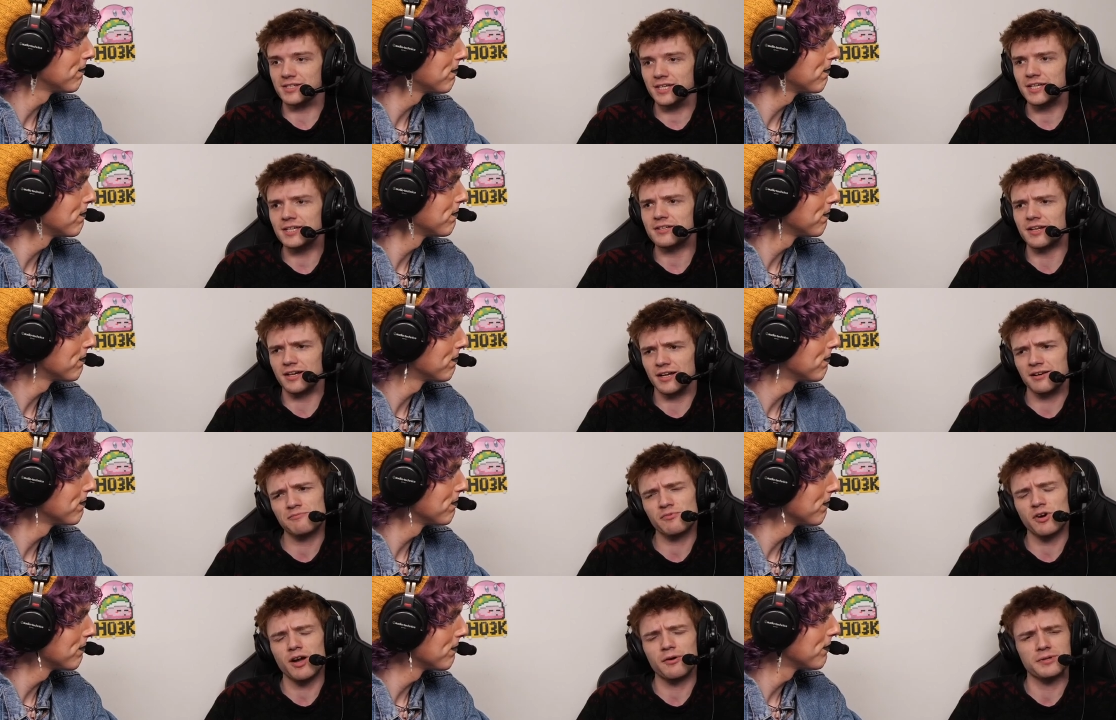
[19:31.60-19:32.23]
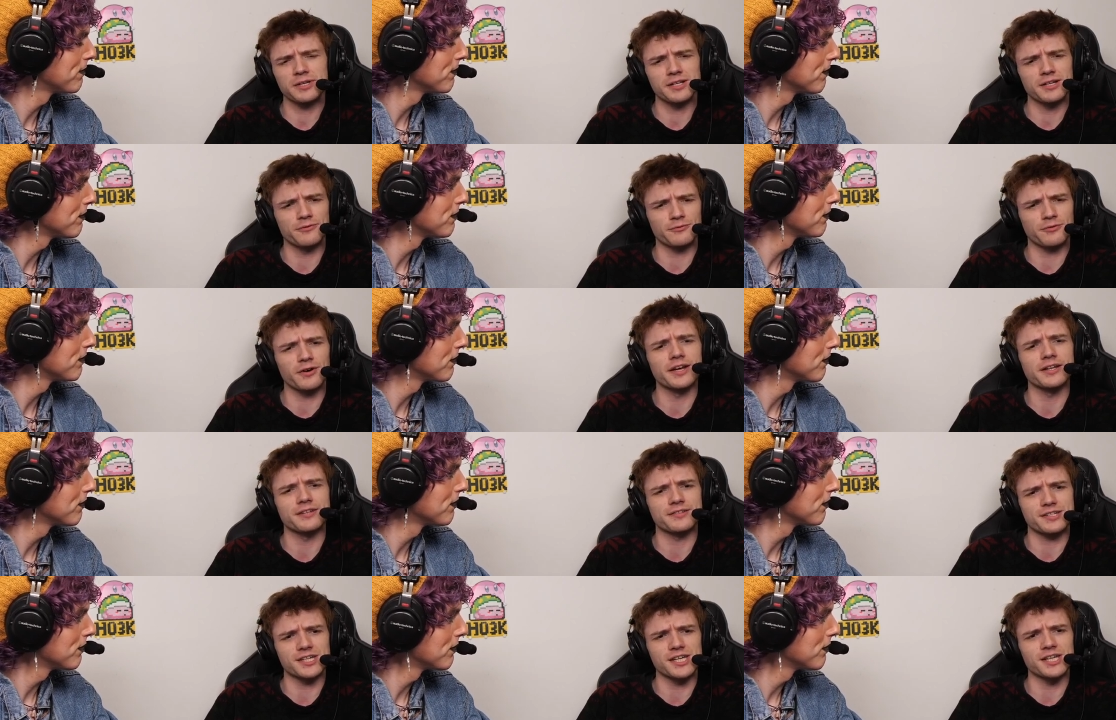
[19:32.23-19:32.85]
Speaker 1: Skeet. I'm probably gonna
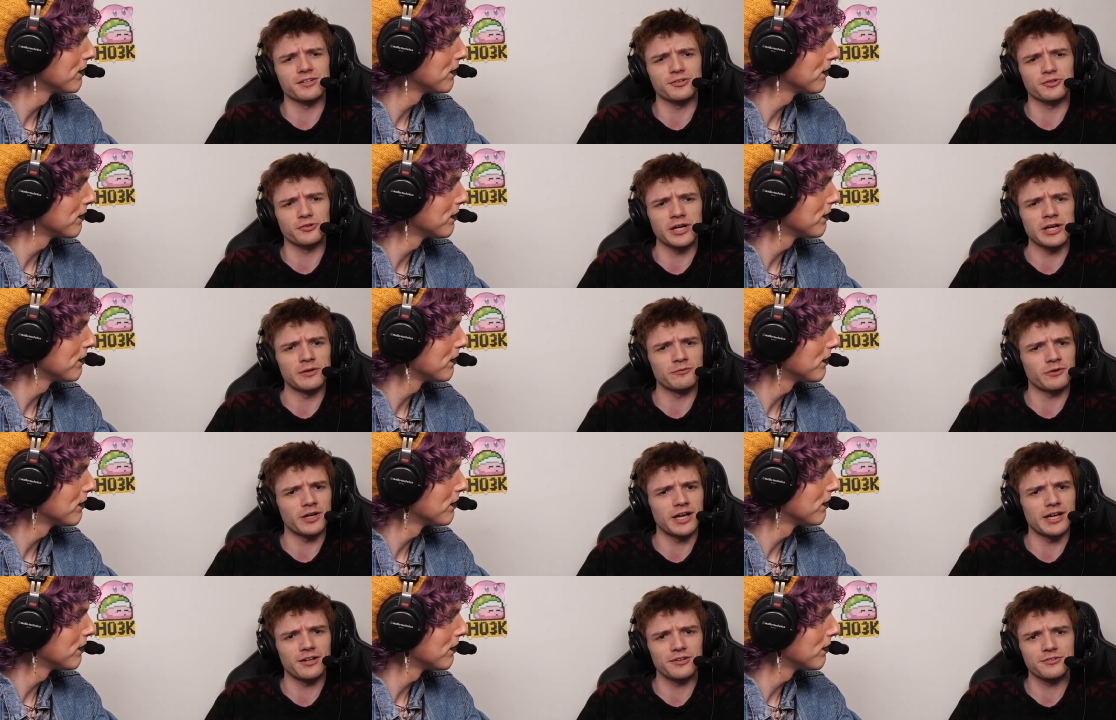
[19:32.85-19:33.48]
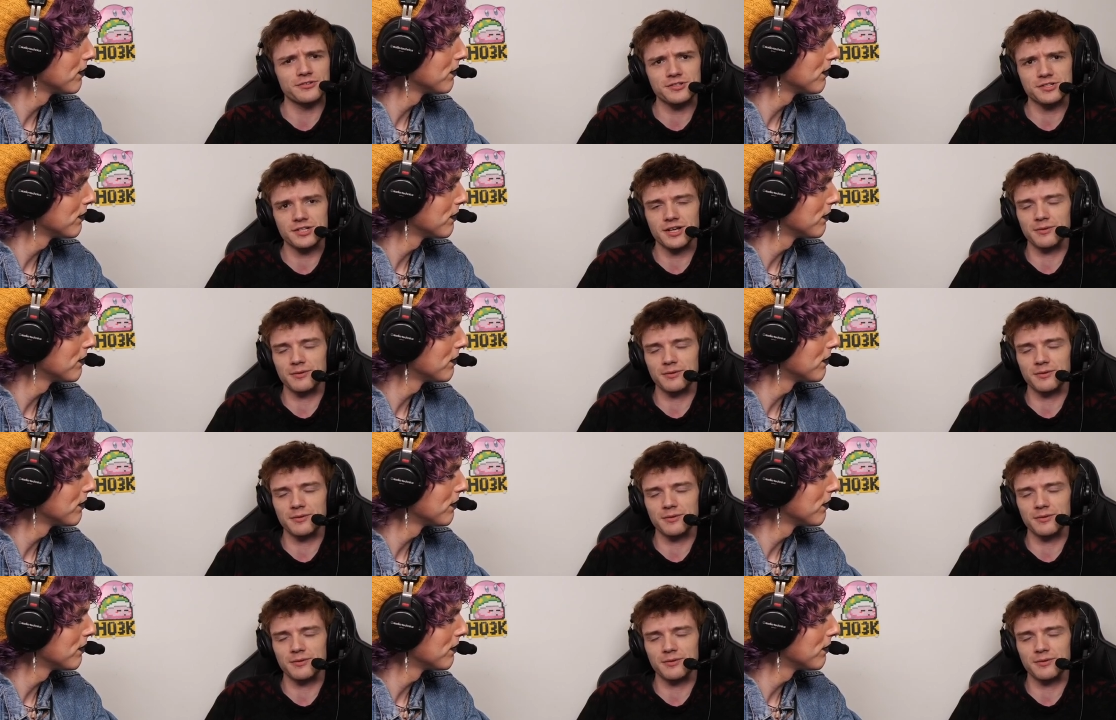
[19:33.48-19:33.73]
fight Skeet in grand finals or